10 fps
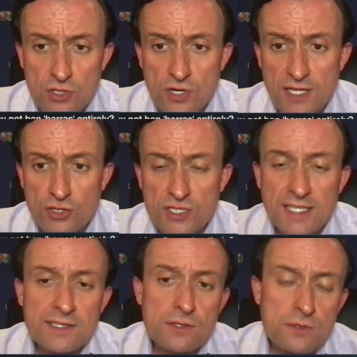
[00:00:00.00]
you cannot
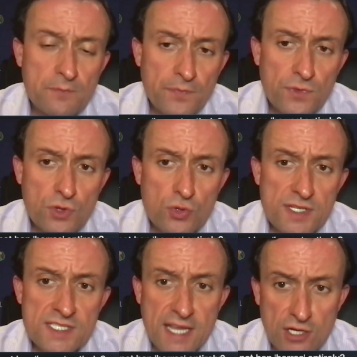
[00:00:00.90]
enter to
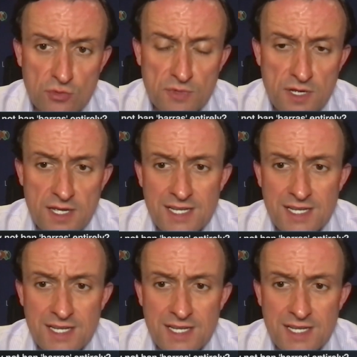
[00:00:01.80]
the stadium.